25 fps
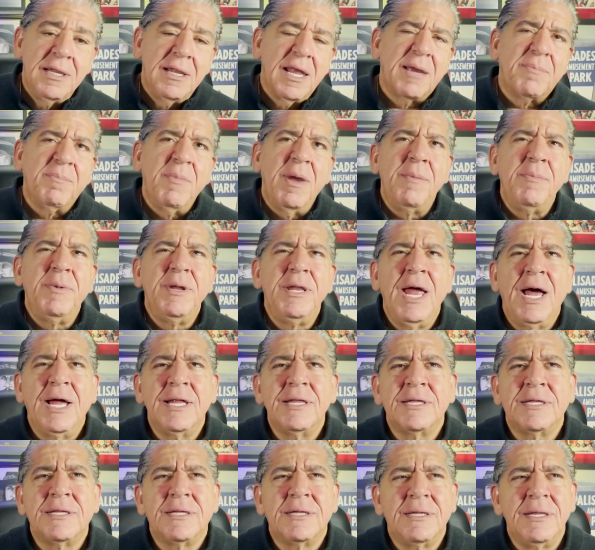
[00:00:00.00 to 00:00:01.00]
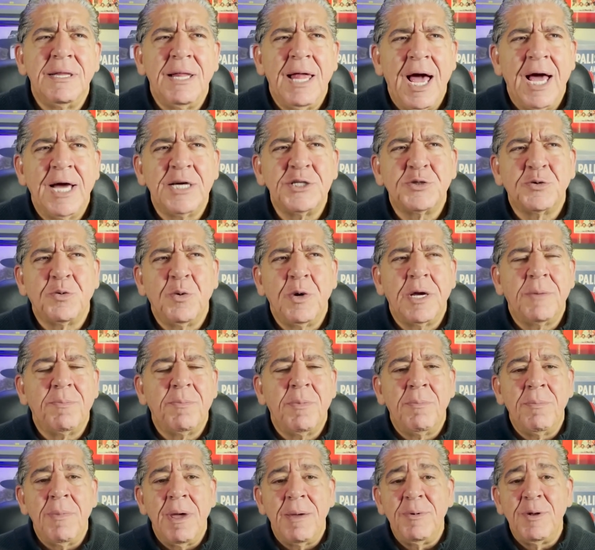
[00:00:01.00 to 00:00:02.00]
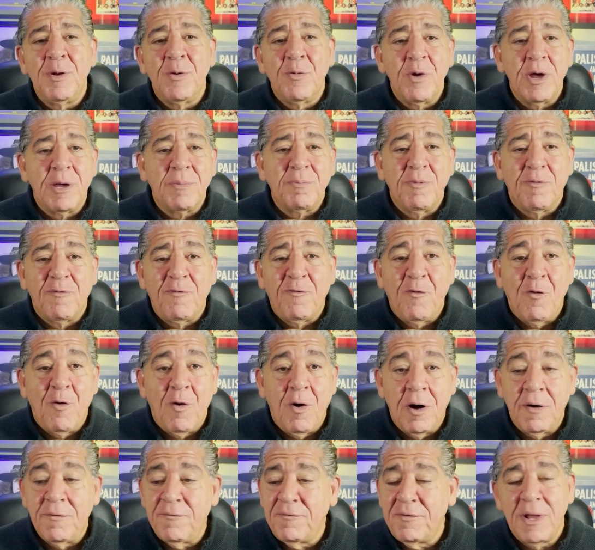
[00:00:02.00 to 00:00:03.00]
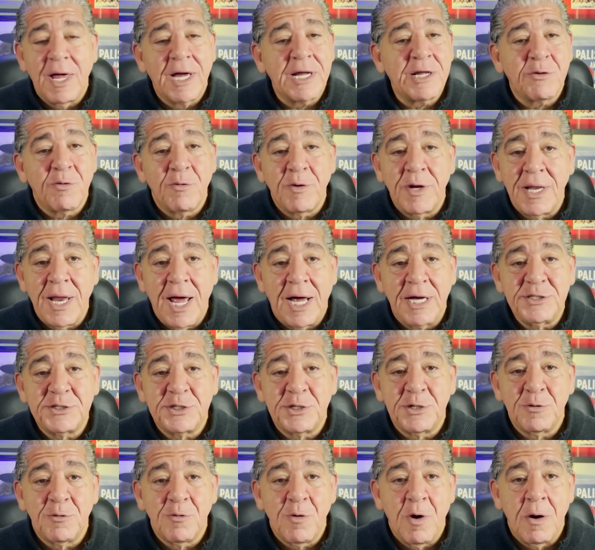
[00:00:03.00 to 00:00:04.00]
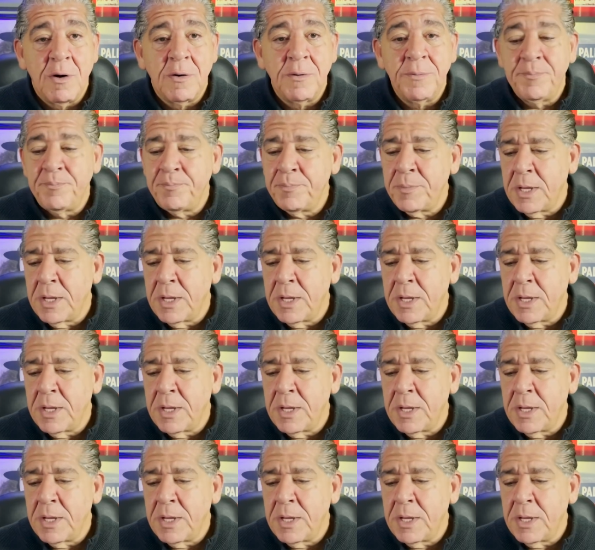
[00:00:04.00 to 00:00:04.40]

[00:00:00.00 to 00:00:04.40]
like maybe not last week, but maybe the week before, for like three nights in a row,